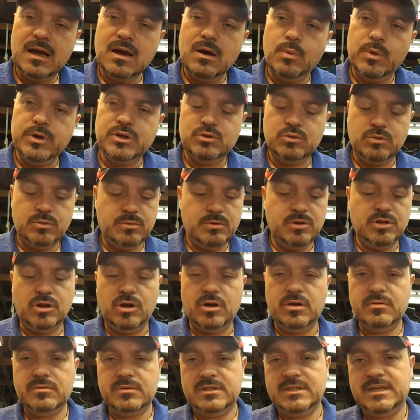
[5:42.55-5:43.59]
which would,
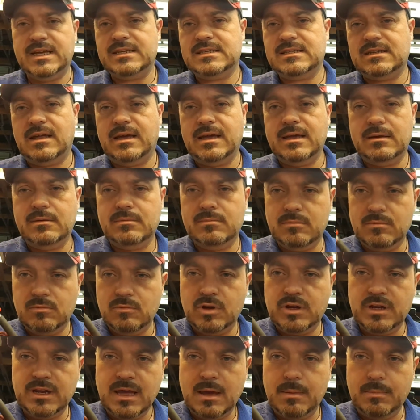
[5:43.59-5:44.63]
the test light, we're
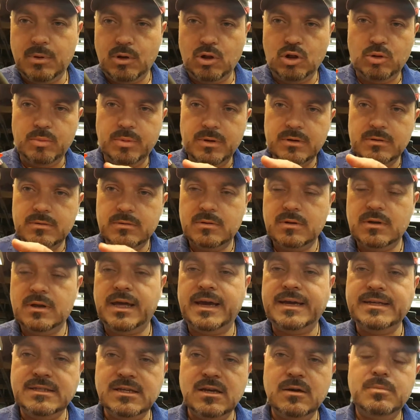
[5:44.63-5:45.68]
going to get a bulb
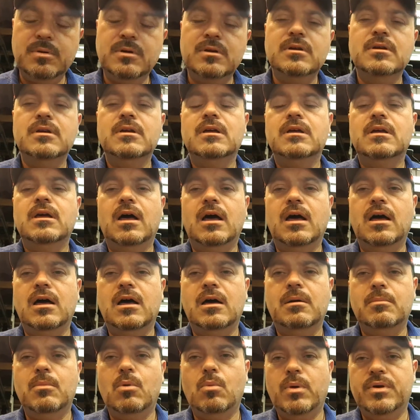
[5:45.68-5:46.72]
light up
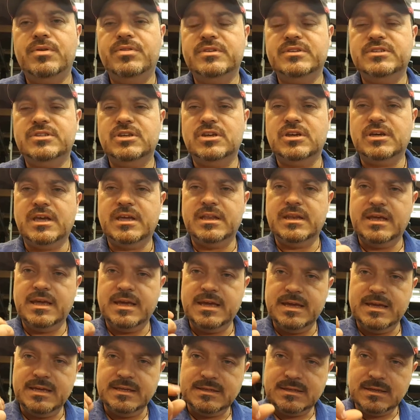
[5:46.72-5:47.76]
when the circuit
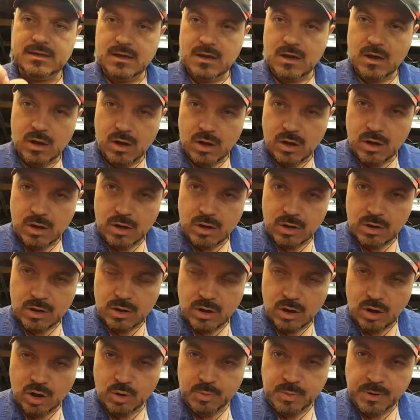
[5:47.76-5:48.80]
is
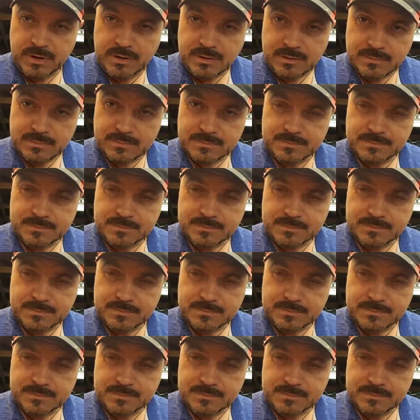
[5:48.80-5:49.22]
open,